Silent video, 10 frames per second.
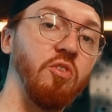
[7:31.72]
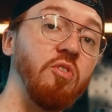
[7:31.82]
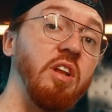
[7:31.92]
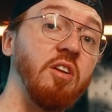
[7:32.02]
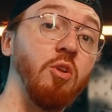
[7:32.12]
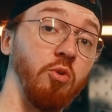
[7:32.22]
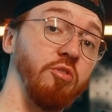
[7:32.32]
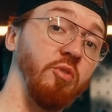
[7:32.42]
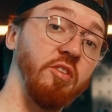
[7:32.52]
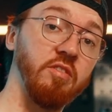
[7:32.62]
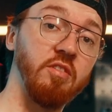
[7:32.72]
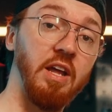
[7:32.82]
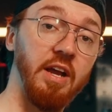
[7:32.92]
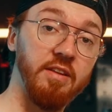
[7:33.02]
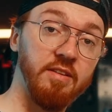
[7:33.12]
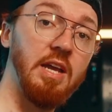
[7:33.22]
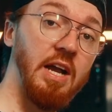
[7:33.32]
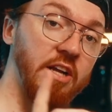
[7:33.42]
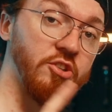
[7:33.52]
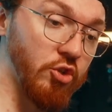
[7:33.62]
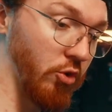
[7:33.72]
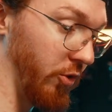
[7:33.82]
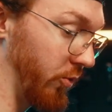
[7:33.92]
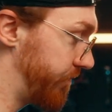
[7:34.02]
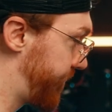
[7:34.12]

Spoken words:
really close to this light. I show you.